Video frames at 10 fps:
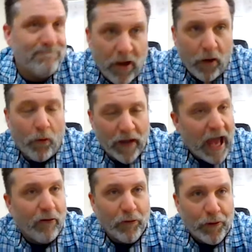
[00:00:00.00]
a whole
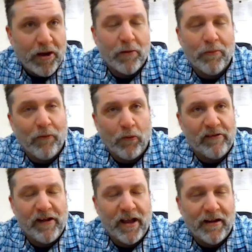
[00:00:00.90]
calendar year before
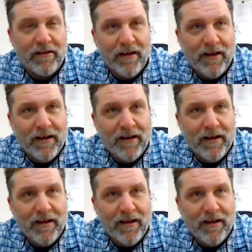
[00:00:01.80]
she can